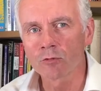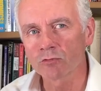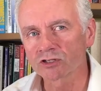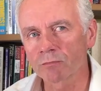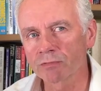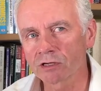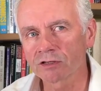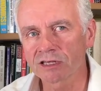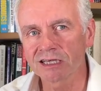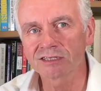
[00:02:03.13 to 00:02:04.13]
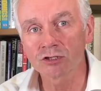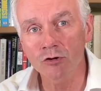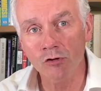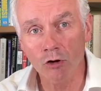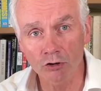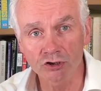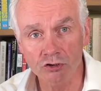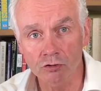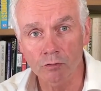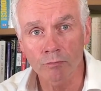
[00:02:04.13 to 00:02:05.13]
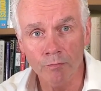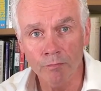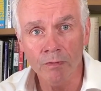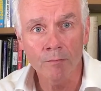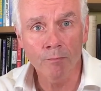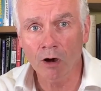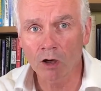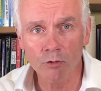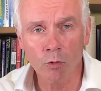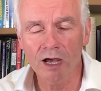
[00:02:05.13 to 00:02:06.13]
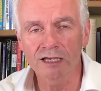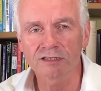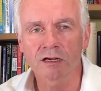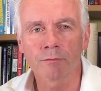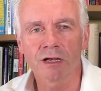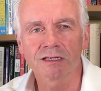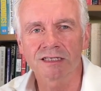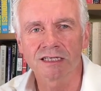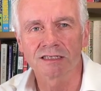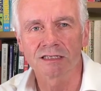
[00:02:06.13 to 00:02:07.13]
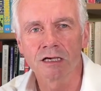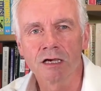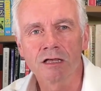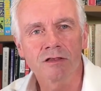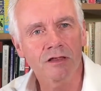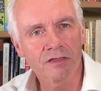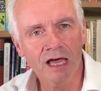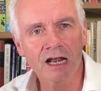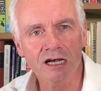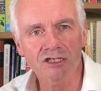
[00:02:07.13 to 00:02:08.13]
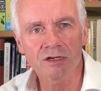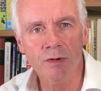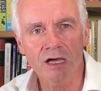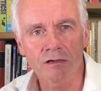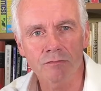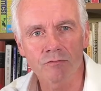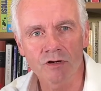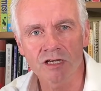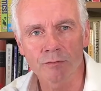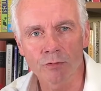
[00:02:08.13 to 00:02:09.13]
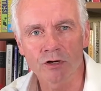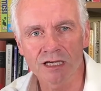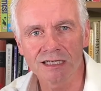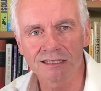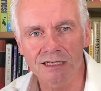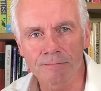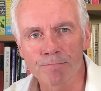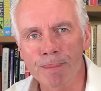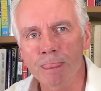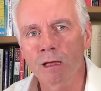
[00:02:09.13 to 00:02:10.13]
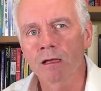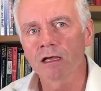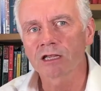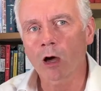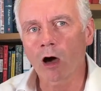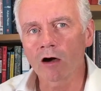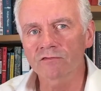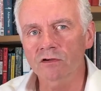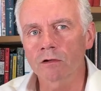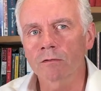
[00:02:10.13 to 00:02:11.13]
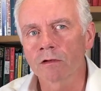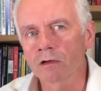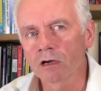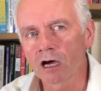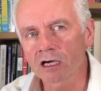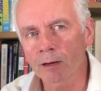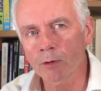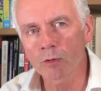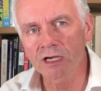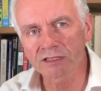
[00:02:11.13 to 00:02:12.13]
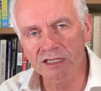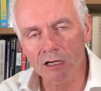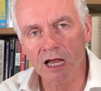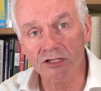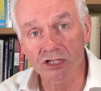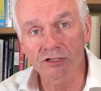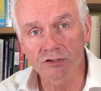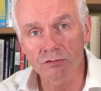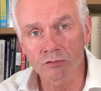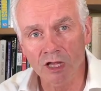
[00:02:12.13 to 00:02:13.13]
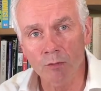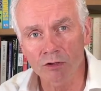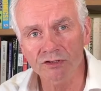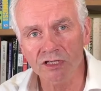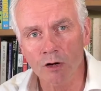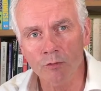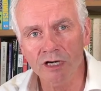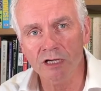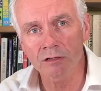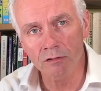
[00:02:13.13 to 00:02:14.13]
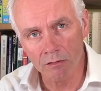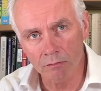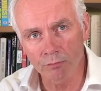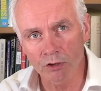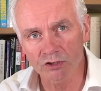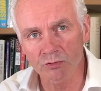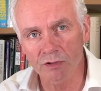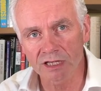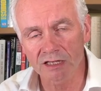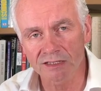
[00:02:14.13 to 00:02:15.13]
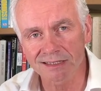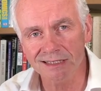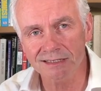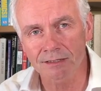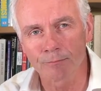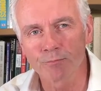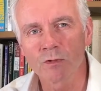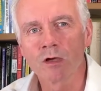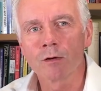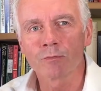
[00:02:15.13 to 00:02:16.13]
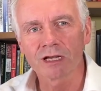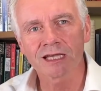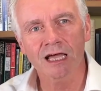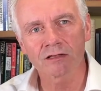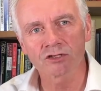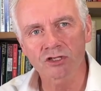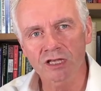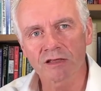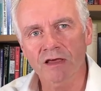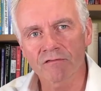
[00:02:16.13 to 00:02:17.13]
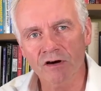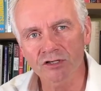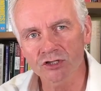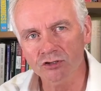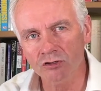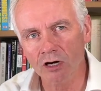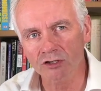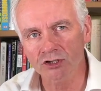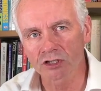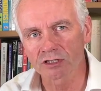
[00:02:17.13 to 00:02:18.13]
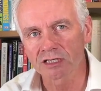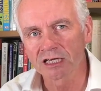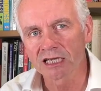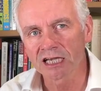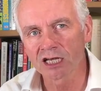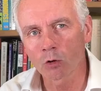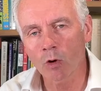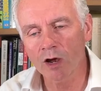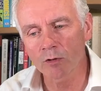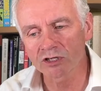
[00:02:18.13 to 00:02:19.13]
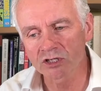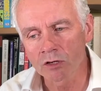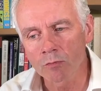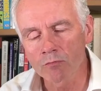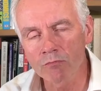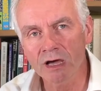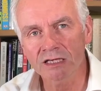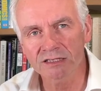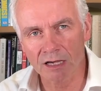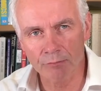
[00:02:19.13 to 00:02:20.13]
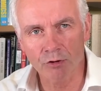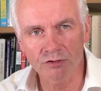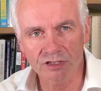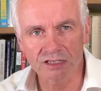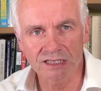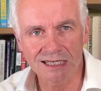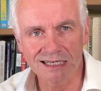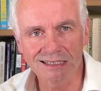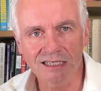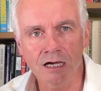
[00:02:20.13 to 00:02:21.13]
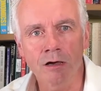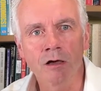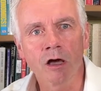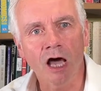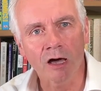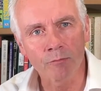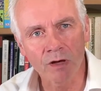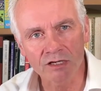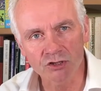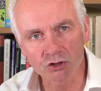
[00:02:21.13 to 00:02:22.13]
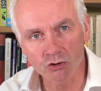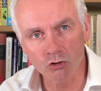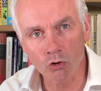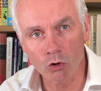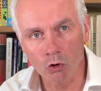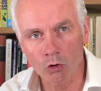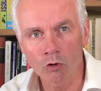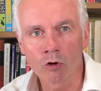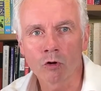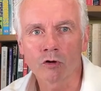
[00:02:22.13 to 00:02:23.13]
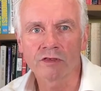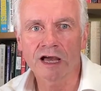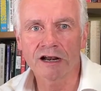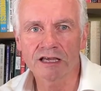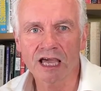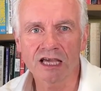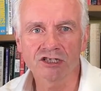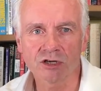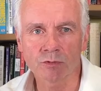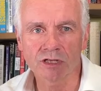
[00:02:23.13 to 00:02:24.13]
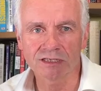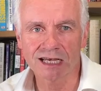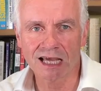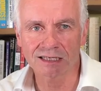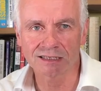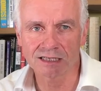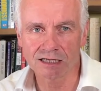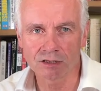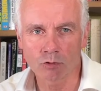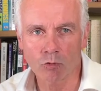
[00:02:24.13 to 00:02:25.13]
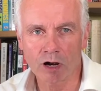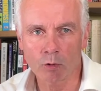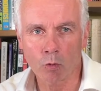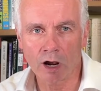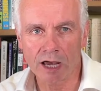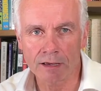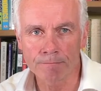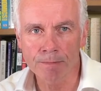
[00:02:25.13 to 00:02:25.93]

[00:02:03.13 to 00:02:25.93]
which are building these neurological pathways and abilities that then actually make reading the book easy. Now, after a couple of weeks, they will start reading books within the system, but again, they're very structured in a way which makes that process easier and makes sure they're engaging with the text in the right way.